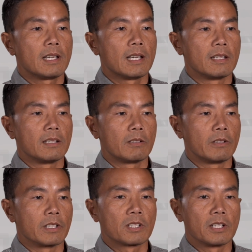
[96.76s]
and they
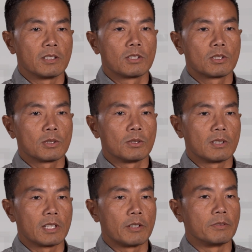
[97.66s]
were excited to
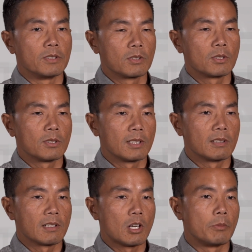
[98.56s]
uh, delve into the
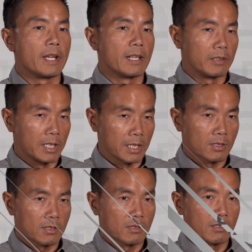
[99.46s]
Alma Analytics.